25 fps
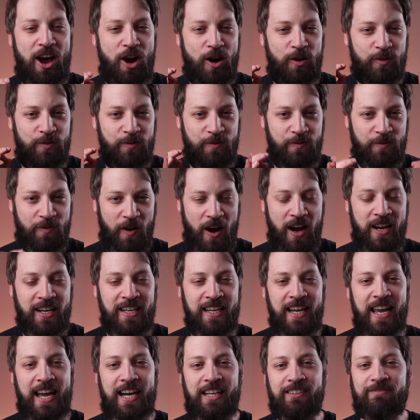of
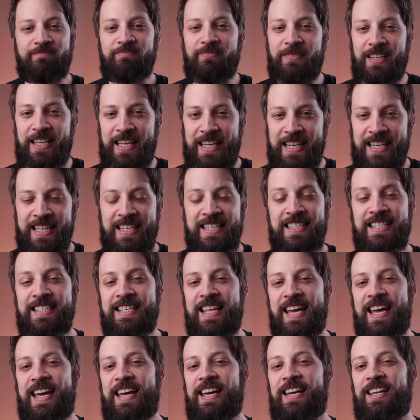finding out, is
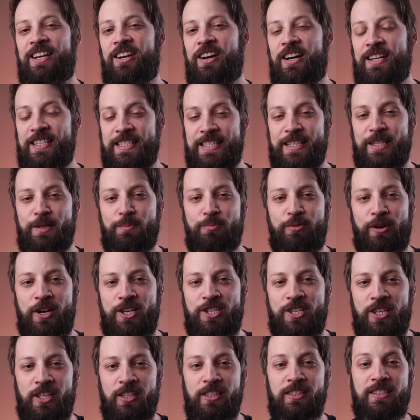there an ideal
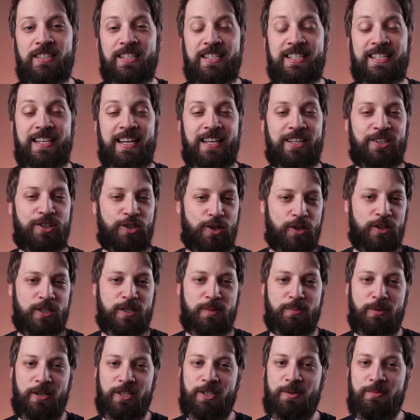pressure to set your
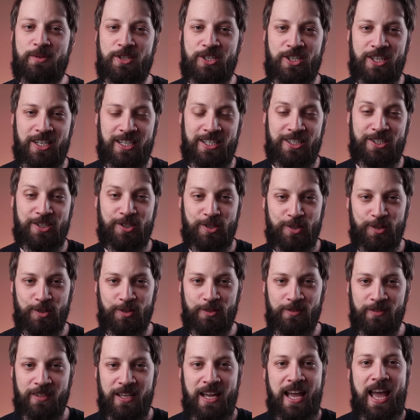espresso machine to?
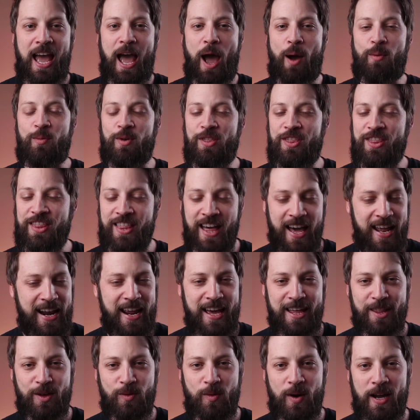And with that
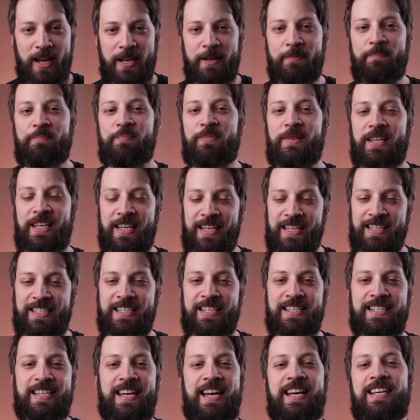out of the way, here's a
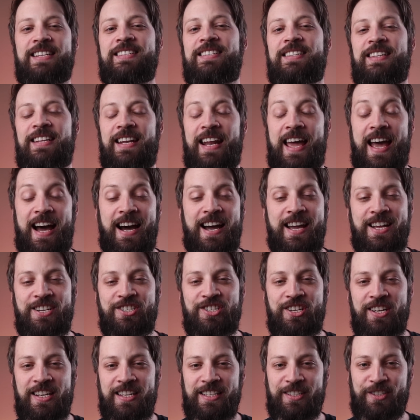test that our
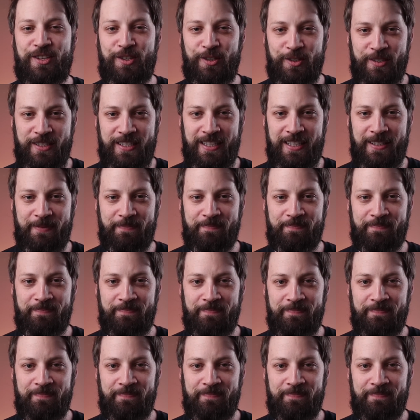engineers cooked up.